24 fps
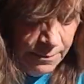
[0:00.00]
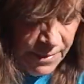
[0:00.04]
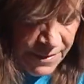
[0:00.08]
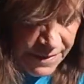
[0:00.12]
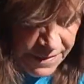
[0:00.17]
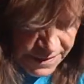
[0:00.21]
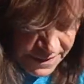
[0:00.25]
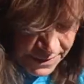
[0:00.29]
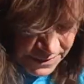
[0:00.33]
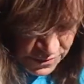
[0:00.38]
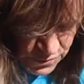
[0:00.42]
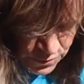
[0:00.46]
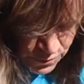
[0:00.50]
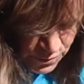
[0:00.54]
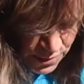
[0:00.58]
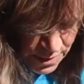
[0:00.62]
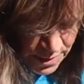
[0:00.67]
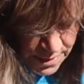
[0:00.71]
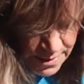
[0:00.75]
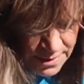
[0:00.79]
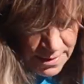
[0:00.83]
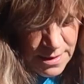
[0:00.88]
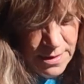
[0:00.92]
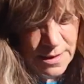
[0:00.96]
But this
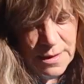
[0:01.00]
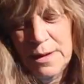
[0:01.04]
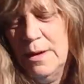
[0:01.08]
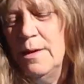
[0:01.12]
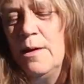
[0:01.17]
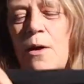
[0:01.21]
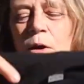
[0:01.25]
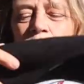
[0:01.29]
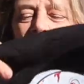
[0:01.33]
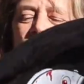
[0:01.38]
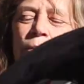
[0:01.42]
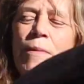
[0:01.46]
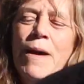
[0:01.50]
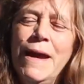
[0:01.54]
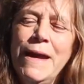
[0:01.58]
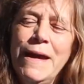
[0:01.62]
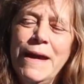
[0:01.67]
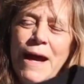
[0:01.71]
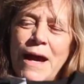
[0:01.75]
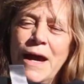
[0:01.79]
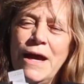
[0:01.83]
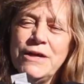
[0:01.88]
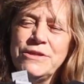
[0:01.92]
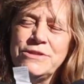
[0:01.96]
one, oh my
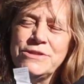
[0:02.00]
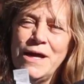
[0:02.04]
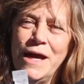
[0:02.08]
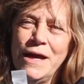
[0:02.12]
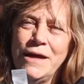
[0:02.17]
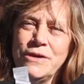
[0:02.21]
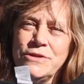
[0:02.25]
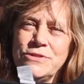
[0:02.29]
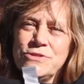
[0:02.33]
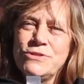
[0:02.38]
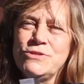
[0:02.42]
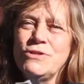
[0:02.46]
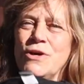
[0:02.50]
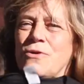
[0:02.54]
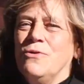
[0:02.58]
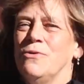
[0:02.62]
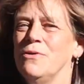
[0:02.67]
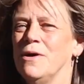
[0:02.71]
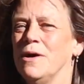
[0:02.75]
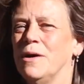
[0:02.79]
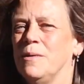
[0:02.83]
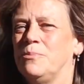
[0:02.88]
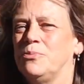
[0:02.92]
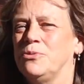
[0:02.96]
gosh, I could so
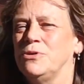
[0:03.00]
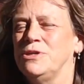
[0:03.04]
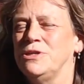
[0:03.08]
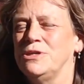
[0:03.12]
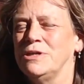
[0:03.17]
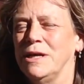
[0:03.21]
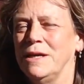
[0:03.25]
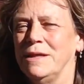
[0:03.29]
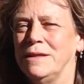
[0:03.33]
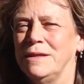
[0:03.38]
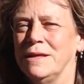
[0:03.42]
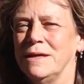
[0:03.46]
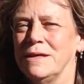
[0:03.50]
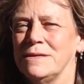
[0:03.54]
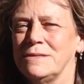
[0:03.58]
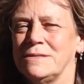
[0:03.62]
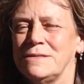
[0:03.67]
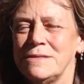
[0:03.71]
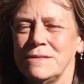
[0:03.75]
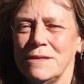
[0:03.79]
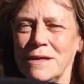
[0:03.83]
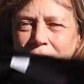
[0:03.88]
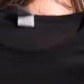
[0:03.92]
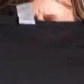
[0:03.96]
appreciate
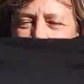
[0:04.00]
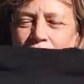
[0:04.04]
this.